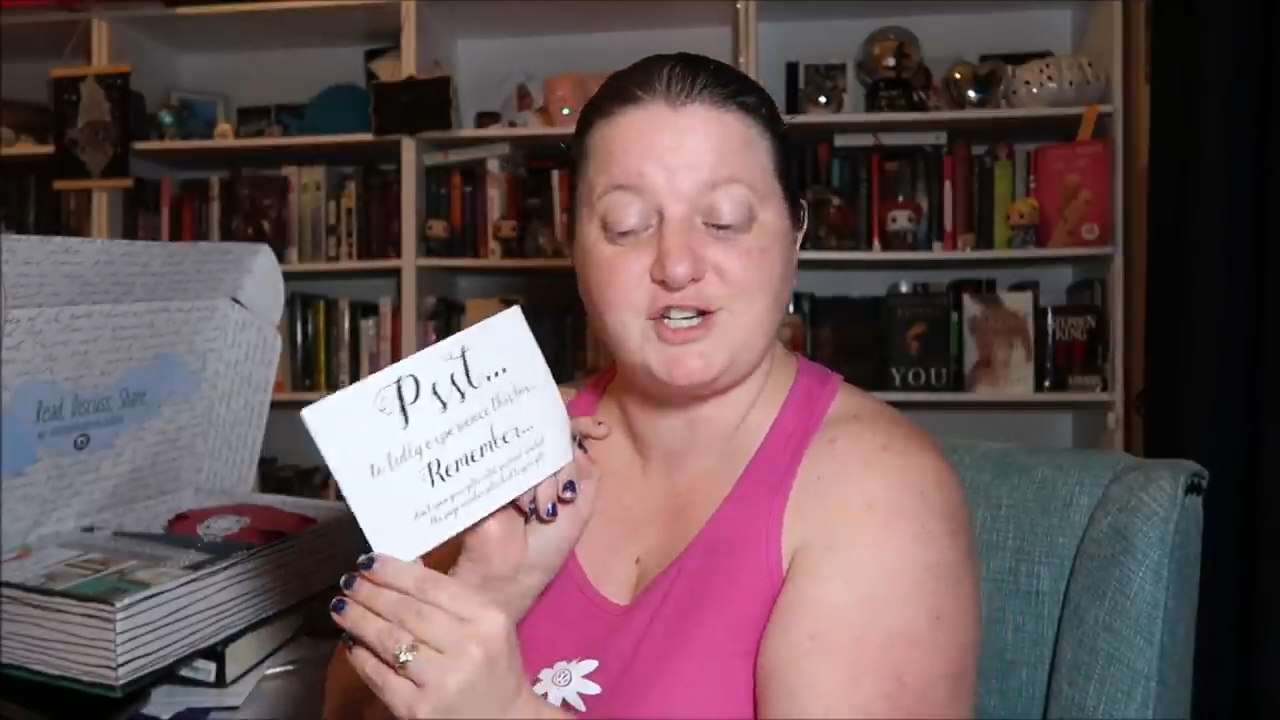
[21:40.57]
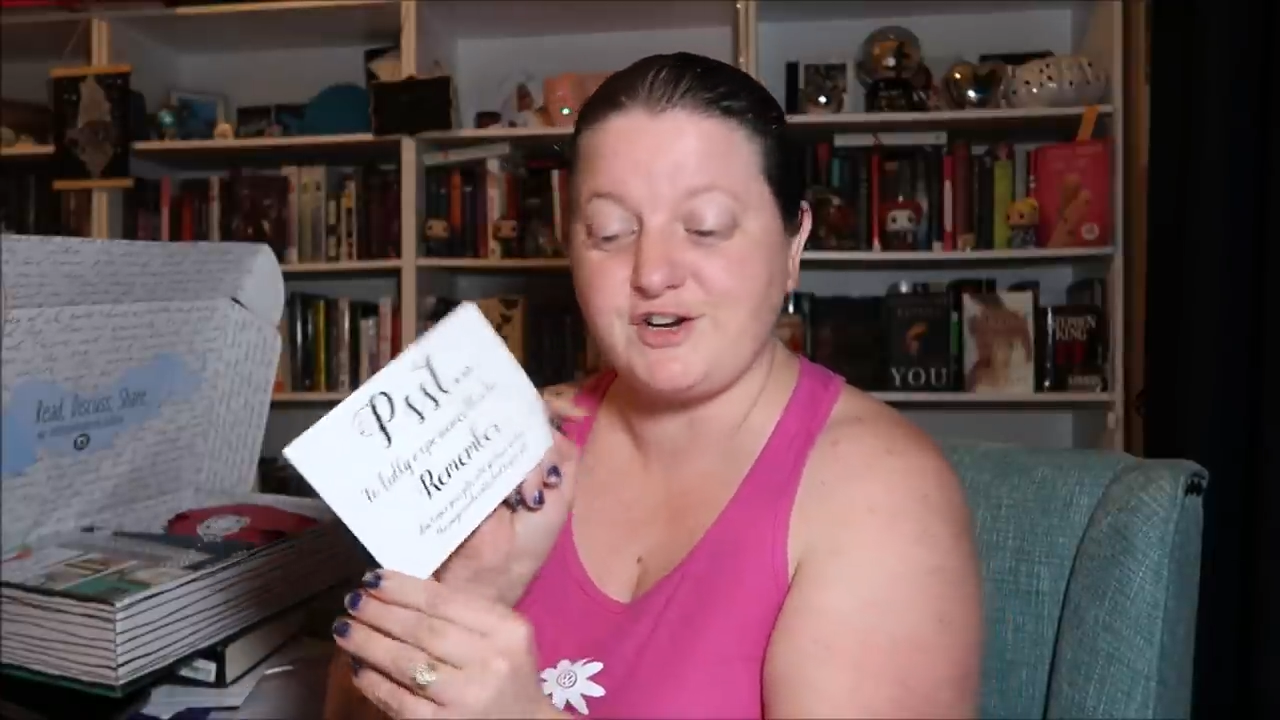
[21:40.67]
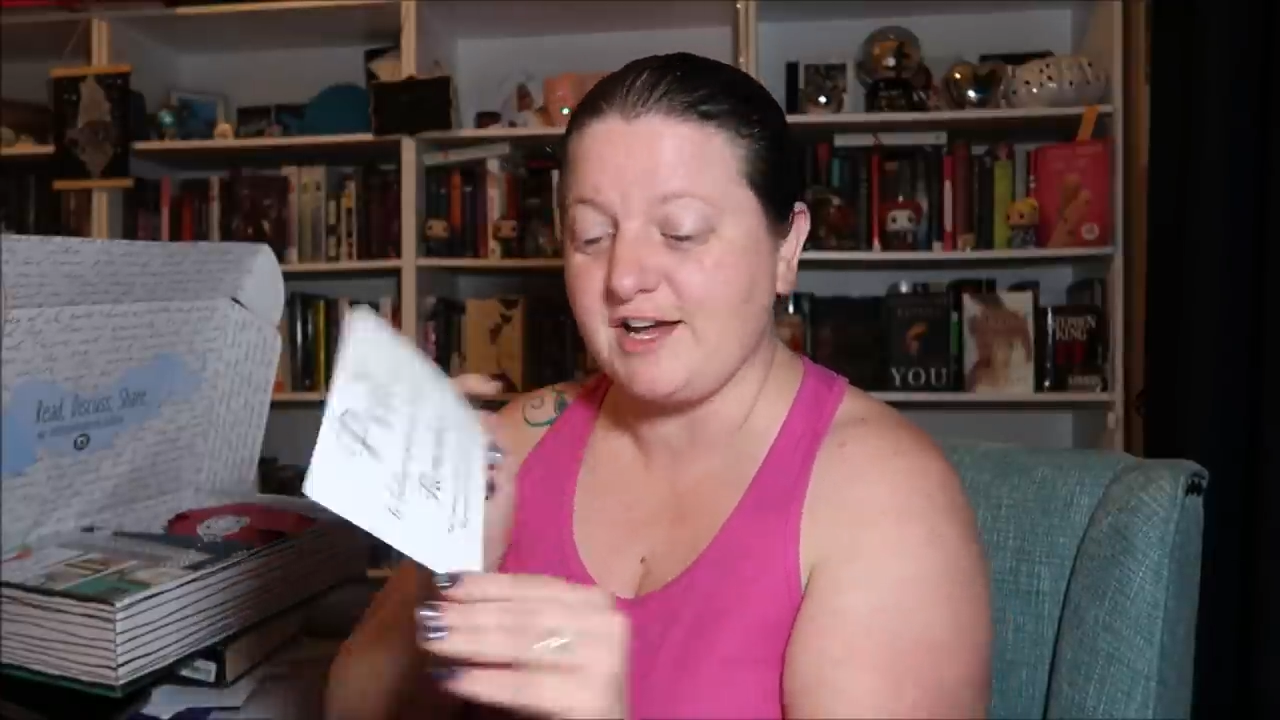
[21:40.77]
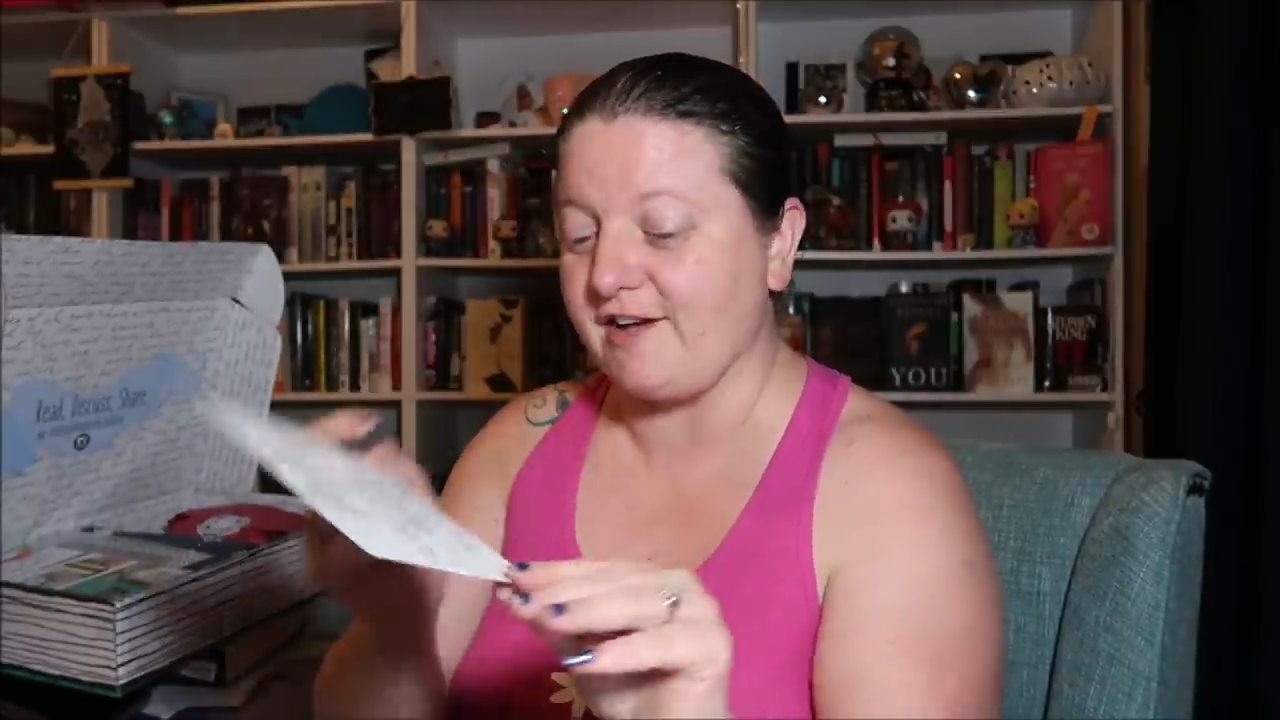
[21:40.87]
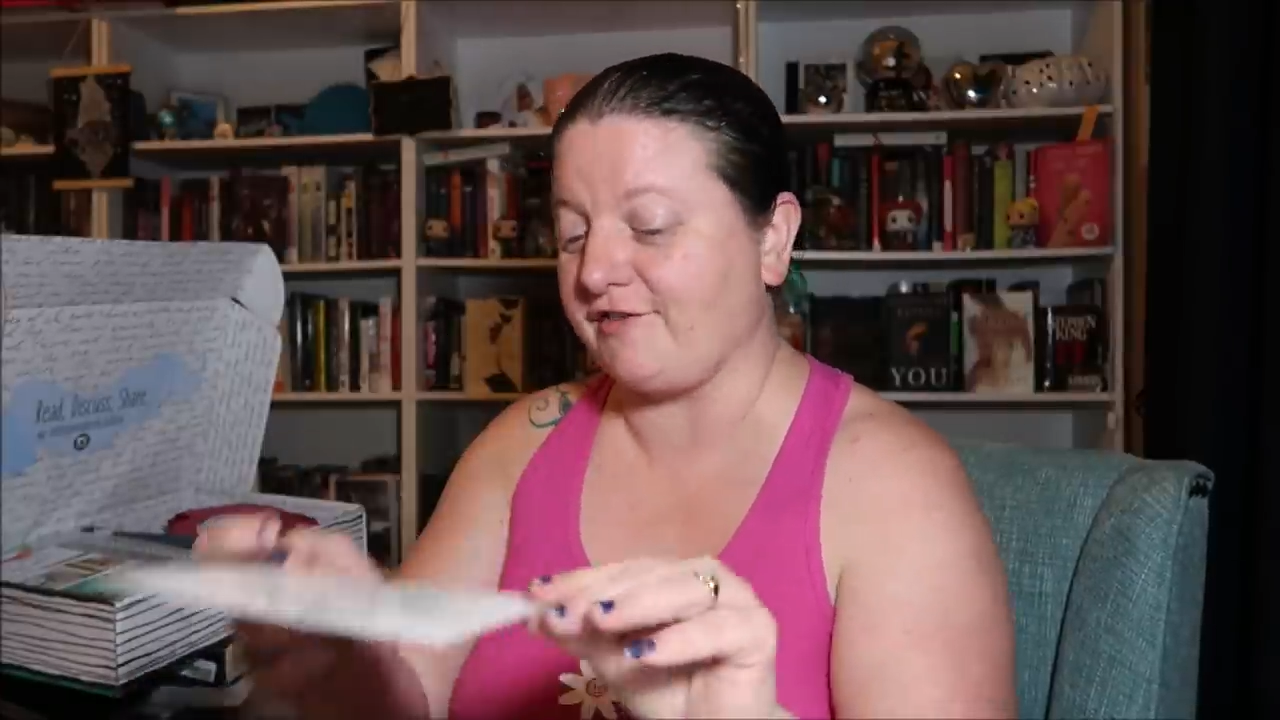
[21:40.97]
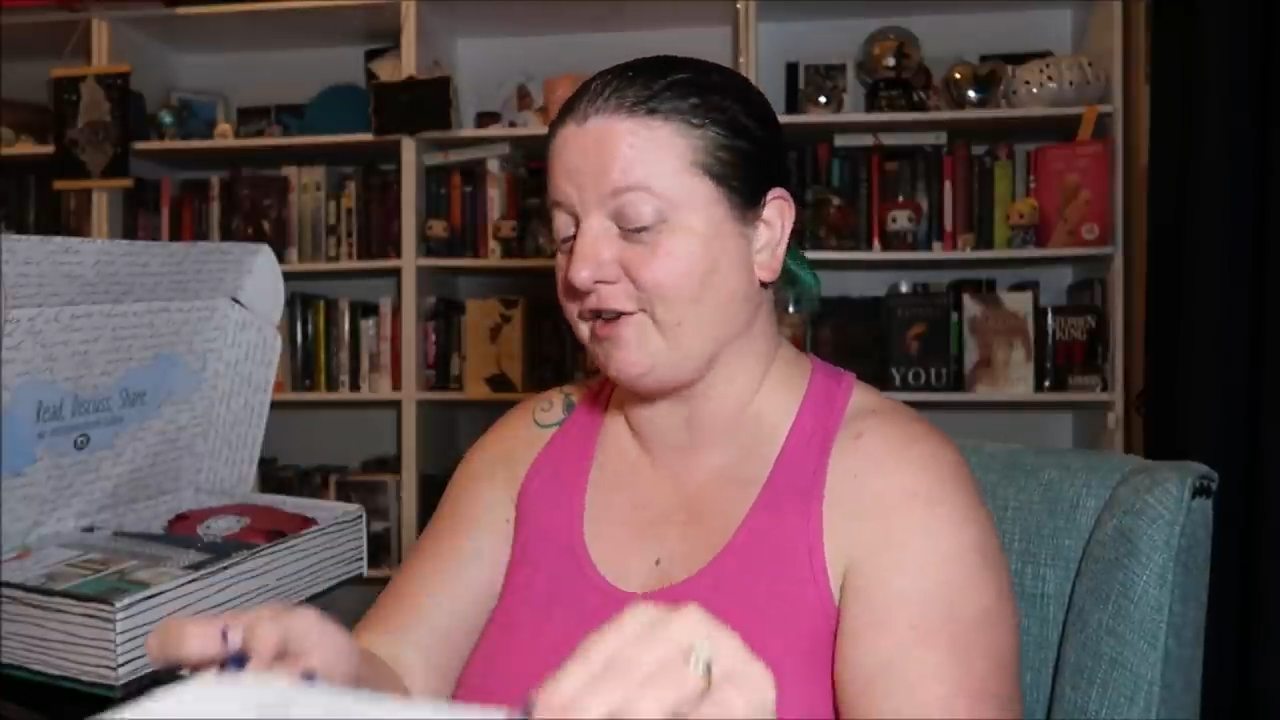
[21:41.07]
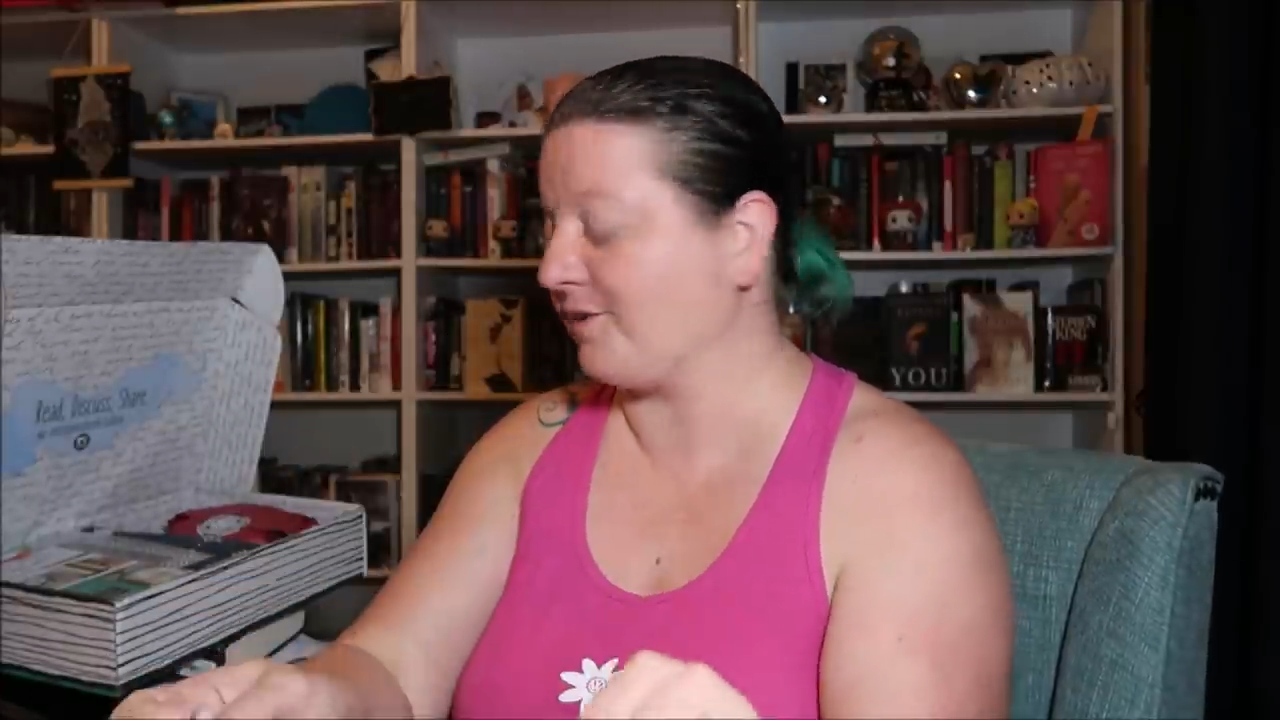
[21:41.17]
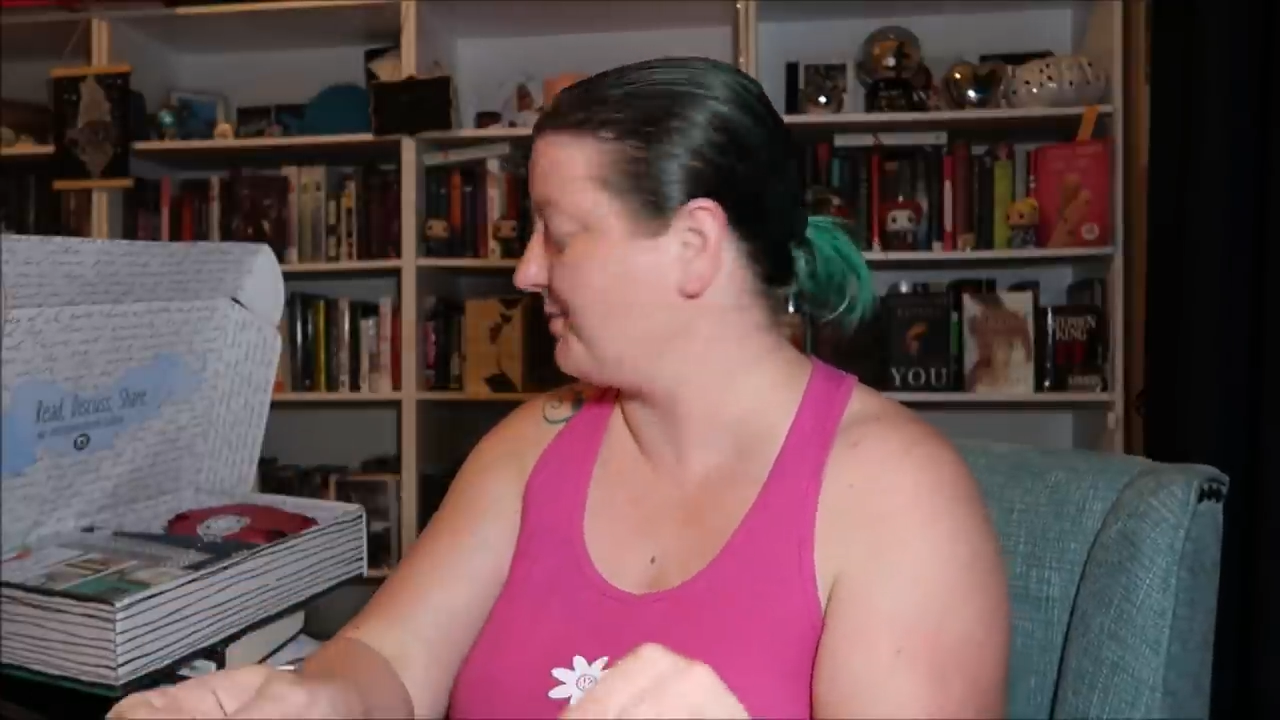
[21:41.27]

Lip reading: your gift.